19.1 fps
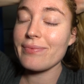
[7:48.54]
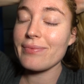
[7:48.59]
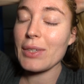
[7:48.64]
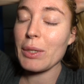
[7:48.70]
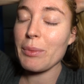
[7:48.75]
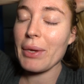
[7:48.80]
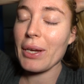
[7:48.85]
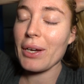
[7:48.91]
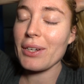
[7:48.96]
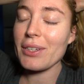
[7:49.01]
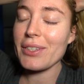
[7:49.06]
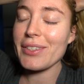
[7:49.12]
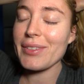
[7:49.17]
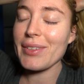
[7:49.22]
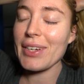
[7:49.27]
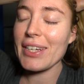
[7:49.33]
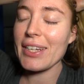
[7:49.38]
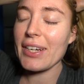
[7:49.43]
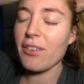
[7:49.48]
Oh my
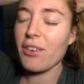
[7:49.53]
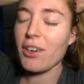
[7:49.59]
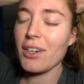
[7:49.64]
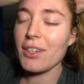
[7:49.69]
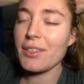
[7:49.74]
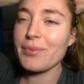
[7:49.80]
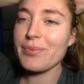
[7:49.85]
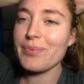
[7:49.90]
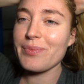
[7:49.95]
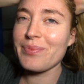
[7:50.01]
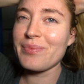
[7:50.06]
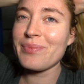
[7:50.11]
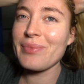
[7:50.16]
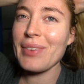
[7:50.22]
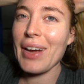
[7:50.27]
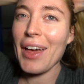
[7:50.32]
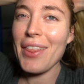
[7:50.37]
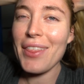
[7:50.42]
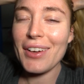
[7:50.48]
gosh, I did it wrong.
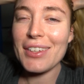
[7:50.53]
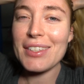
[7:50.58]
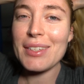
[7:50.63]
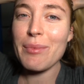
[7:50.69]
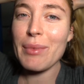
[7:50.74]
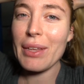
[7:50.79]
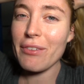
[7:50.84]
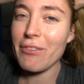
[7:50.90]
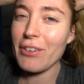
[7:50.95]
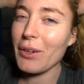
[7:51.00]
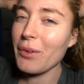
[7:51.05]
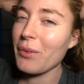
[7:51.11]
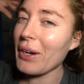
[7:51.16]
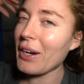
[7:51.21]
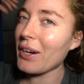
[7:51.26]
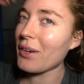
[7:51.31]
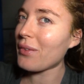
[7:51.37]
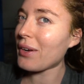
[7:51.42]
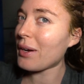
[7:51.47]
I thought something felt
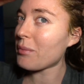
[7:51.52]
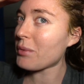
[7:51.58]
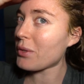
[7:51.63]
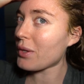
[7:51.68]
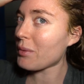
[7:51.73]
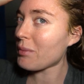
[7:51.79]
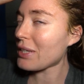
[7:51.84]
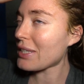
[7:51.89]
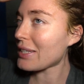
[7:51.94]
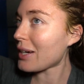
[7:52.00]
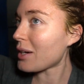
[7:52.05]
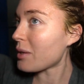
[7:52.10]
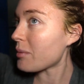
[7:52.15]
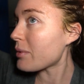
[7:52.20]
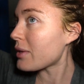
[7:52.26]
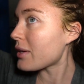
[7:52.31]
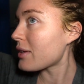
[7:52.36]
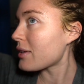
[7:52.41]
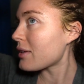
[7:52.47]
weird when I'm doing my scalp.
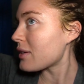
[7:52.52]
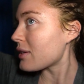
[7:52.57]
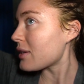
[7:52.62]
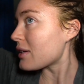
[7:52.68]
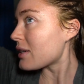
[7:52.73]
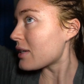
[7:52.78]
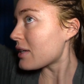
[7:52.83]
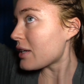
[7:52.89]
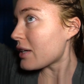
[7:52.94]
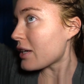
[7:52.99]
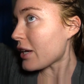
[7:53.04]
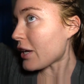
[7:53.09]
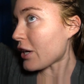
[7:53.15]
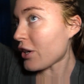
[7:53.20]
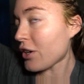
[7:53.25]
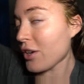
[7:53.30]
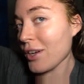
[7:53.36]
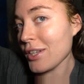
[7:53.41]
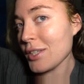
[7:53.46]

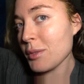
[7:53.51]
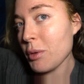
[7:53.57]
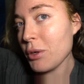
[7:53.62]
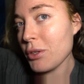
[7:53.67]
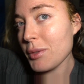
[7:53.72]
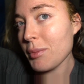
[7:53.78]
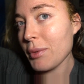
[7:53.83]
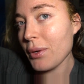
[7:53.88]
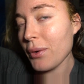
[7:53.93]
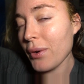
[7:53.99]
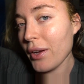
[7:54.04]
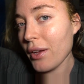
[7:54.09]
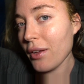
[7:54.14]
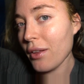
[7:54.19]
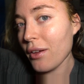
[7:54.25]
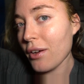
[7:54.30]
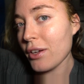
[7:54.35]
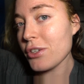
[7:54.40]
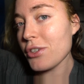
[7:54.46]
You're not supposed to put
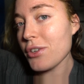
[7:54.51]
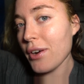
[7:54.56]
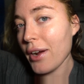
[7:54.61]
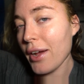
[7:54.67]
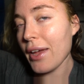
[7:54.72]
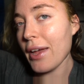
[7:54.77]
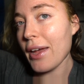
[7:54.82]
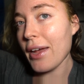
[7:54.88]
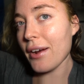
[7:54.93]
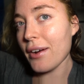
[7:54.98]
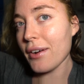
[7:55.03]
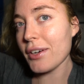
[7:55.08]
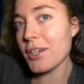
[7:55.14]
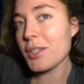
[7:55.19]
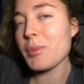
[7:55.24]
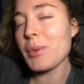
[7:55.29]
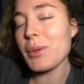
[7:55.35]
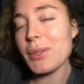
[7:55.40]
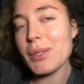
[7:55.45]
oil on dry hair.
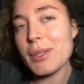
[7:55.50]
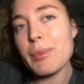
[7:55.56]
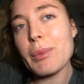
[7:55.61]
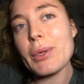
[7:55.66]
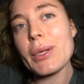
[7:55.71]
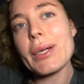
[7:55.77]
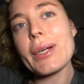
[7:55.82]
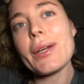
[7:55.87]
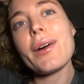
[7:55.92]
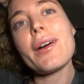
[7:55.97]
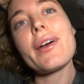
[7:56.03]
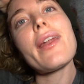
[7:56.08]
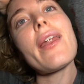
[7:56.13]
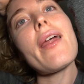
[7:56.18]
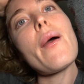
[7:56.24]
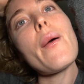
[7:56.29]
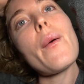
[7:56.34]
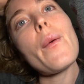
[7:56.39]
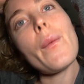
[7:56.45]
You're supposed to put it on
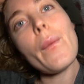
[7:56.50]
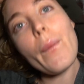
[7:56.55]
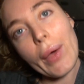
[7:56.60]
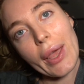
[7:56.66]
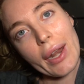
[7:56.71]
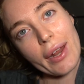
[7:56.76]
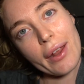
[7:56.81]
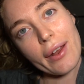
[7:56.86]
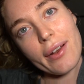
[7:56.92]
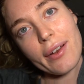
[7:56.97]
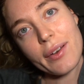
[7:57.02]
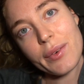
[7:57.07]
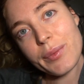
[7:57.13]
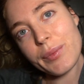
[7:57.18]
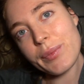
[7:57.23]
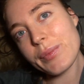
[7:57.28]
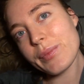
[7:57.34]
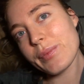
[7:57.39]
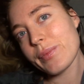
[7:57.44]
wet
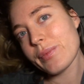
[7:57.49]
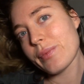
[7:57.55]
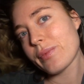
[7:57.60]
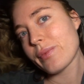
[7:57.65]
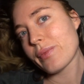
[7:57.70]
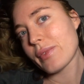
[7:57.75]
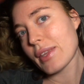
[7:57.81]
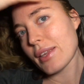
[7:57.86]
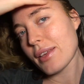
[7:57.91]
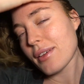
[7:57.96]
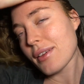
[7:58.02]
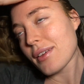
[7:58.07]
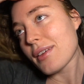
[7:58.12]
hair.